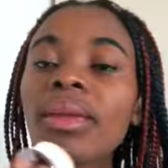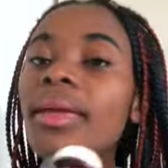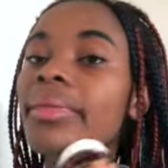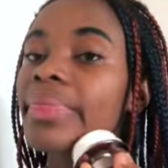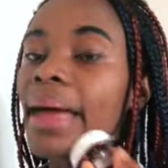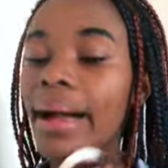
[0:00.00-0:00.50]

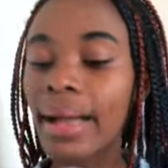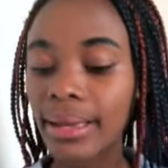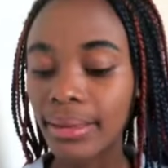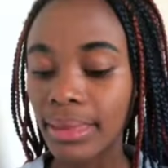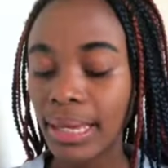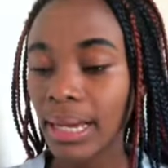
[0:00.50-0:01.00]
that
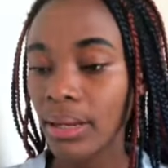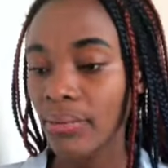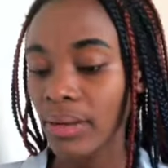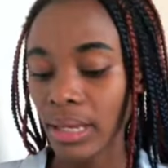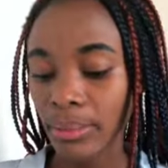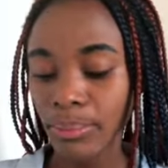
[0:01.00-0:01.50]
kind of
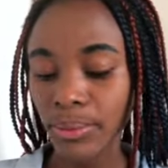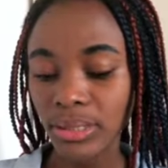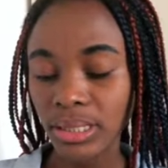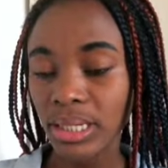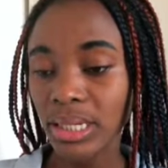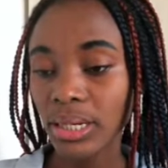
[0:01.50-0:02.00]
like
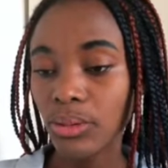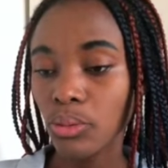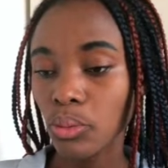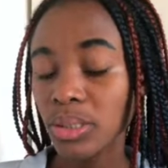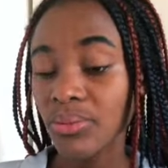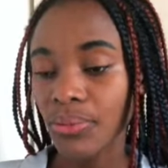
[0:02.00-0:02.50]
person that
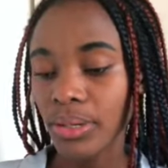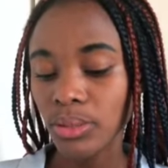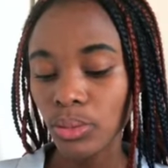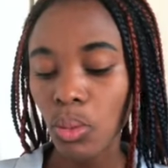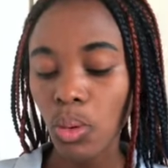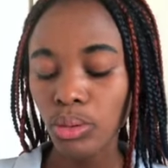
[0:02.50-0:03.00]
those
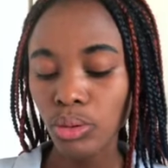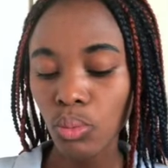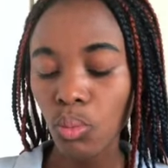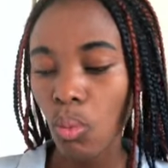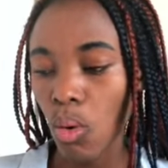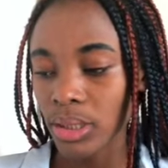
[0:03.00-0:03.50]
friends will also
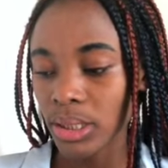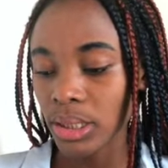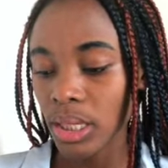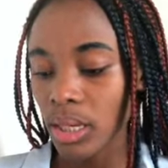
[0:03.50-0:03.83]
want.